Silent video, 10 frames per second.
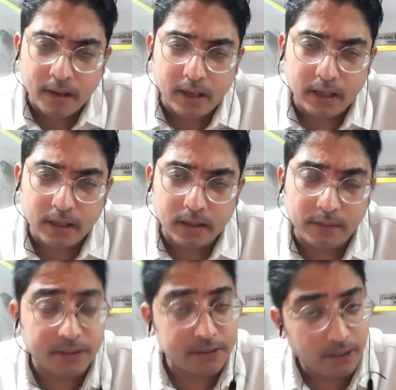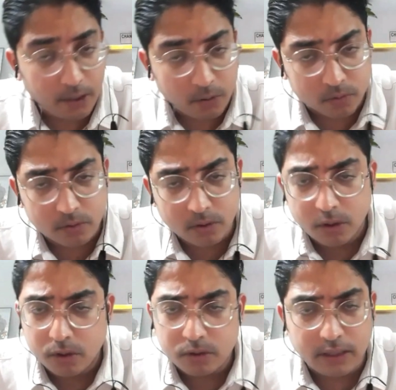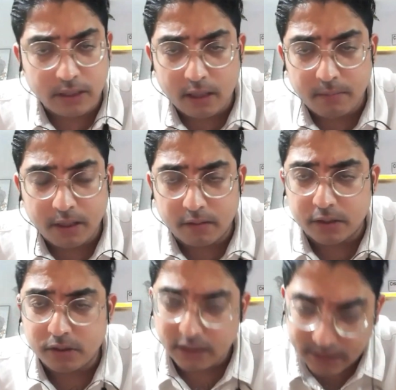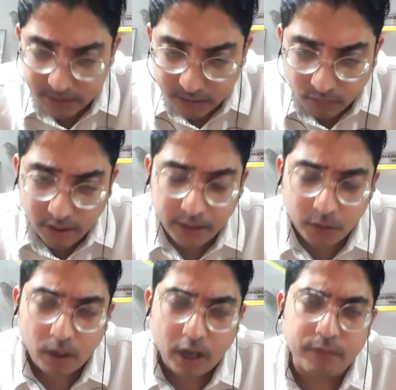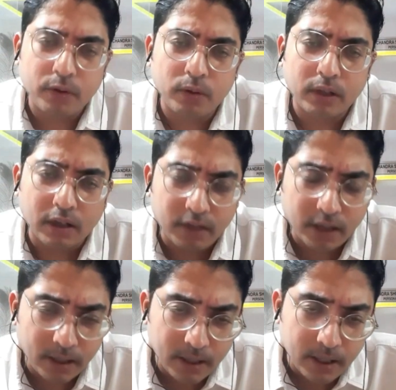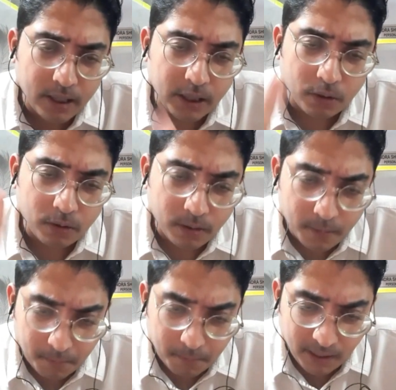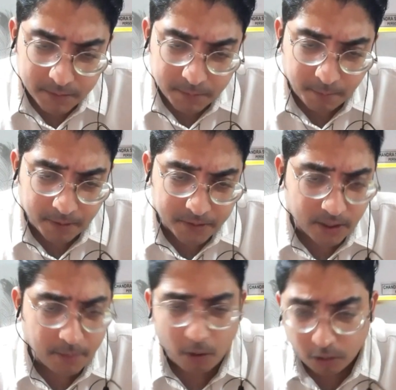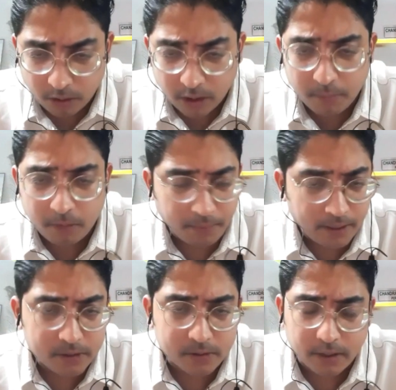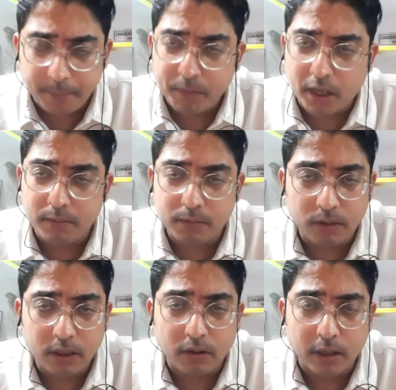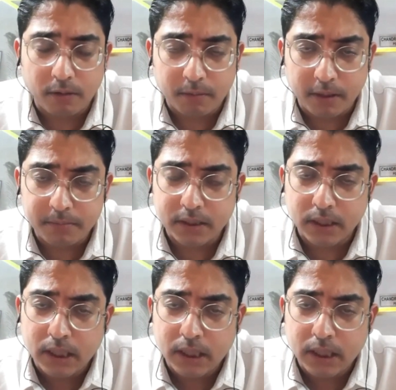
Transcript: And if it's in news, so that I'll be covering. So this is the way you have to cover your prelims preparation. I'm not talking about mains today. I'll be only talking about prelims.